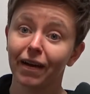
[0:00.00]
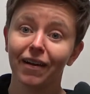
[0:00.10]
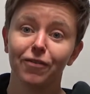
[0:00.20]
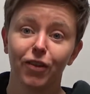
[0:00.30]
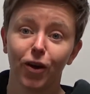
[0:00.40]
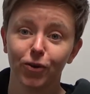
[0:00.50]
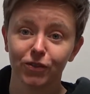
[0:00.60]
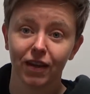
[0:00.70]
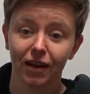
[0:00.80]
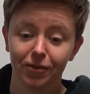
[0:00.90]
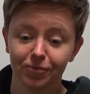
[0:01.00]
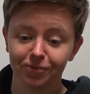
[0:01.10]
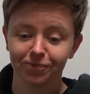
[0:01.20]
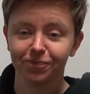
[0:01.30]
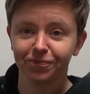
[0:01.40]
For the whole scale.
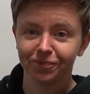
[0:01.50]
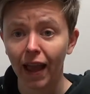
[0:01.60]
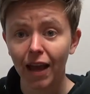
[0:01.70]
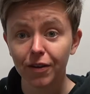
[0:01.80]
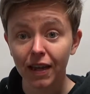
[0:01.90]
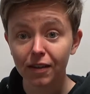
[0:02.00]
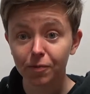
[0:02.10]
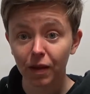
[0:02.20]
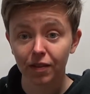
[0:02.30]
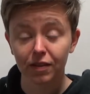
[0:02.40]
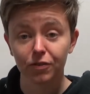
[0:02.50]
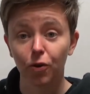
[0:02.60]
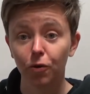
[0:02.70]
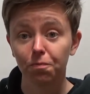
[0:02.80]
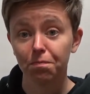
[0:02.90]
Our next method is
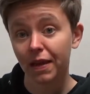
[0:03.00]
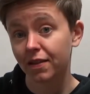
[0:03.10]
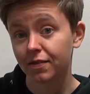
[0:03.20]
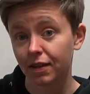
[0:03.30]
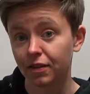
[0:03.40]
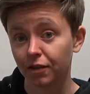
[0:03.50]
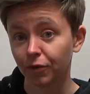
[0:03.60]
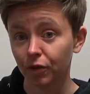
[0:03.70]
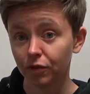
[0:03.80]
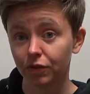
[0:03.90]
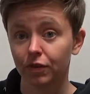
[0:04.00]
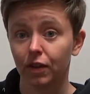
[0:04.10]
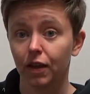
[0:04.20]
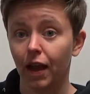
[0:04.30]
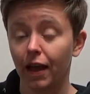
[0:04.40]
called mixed intervals,
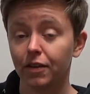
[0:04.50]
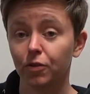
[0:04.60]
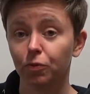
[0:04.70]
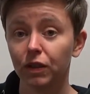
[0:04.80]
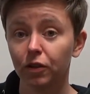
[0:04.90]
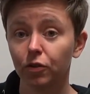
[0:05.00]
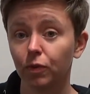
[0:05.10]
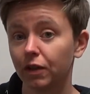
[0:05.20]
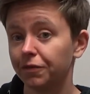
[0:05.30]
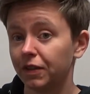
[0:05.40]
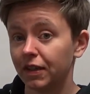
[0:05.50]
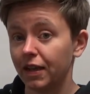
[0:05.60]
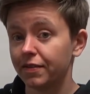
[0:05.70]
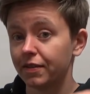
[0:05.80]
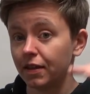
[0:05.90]
and is a really good one for
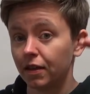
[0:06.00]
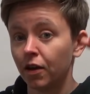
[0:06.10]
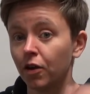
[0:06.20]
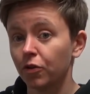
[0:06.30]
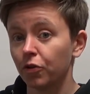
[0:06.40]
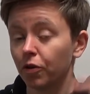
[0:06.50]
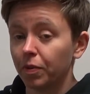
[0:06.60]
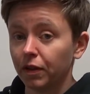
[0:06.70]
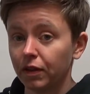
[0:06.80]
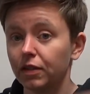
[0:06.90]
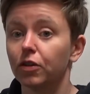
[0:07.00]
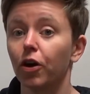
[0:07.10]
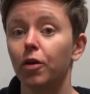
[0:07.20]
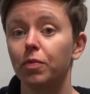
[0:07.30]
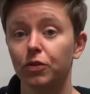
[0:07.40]
testing your ability to
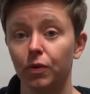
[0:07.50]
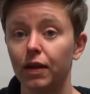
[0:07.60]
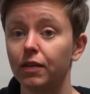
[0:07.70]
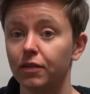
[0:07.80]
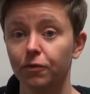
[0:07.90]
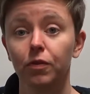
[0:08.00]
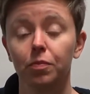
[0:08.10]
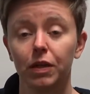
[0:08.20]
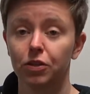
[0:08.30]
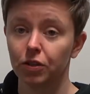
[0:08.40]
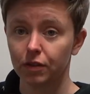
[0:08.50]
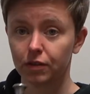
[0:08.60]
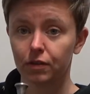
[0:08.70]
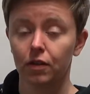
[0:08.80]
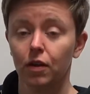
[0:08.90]
go between different
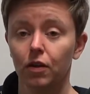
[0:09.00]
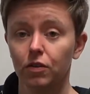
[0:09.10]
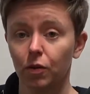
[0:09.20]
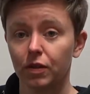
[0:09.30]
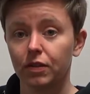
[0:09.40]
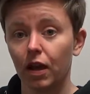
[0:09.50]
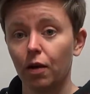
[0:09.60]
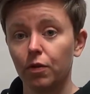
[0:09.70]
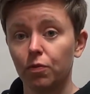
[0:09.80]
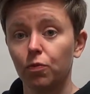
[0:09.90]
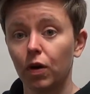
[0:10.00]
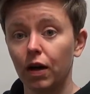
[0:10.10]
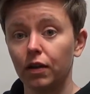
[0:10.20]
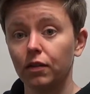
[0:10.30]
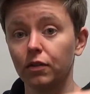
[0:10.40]
pitches. So we start with
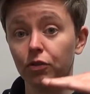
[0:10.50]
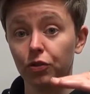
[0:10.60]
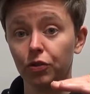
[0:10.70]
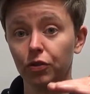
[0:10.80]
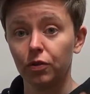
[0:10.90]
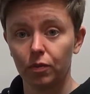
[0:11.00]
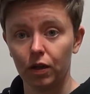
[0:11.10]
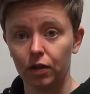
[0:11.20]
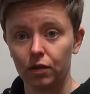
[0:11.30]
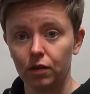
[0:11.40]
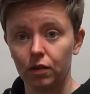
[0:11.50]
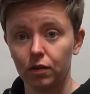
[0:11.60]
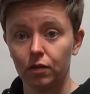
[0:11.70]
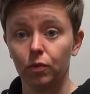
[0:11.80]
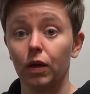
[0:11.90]
1, 2, 1,
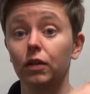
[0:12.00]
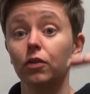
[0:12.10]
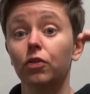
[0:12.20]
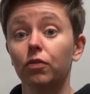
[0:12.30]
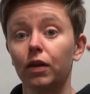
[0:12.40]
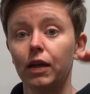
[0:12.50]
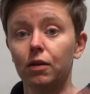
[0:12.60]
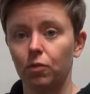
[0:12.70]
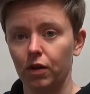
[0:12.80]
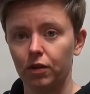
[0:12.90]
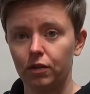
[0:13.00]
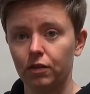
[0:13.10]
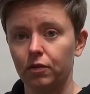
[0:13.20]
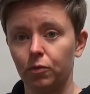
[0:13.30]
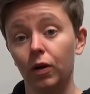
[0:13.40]
1, 3, 1,
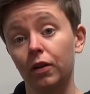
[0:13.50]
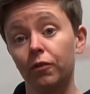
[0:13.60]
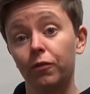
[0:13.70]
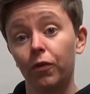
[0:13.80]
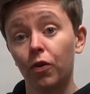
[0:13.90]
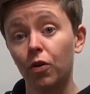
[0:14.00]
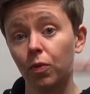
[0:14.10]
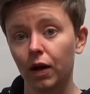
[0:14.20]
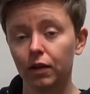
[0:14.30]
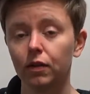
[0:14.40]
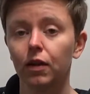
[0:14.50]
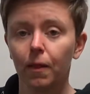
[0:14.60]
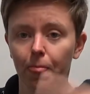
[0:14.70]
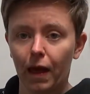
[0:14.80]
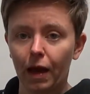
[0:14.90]
1, 4, 1,
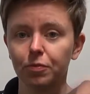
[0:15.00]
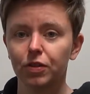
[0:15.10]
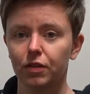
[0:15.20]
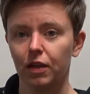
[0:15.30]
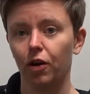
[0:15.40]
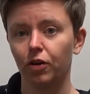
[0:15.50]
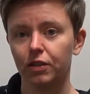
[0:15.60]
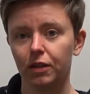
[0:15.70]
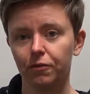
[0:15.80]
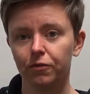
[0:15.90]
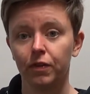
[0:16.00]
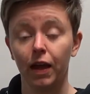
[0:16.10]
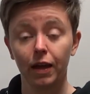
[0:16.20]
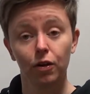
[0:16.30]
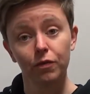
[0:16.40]
up to the octave.
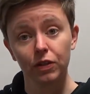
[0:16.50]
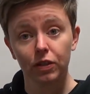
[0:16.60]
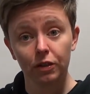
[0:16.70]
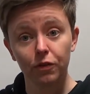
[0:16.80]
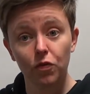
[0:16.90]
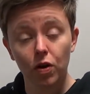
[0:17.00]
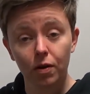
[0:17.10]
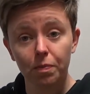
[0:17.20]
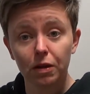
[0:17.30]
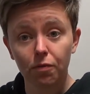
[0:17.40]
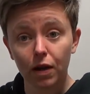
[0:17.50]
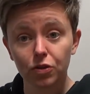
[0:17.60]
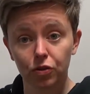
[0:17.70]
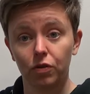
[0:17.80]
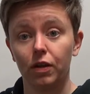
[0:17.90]
And obviously if you've got a big range
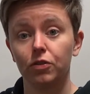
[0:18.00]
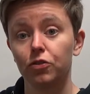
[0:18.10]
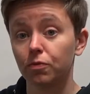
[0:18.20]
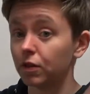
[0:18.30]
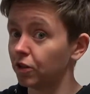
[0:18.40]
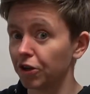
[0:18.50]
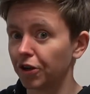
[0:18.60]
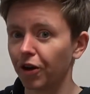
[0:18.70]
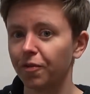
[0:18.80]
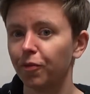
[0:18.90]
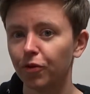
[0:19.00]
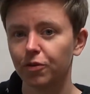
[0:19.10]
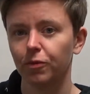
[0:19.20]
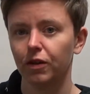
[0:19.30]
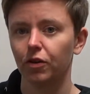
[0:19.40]
on your instrument, you can go more
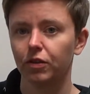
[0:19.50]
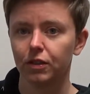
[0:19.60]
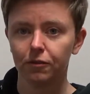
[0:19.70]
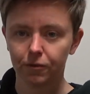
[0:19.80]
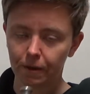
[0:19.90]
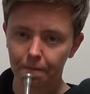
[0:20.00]
than one octave.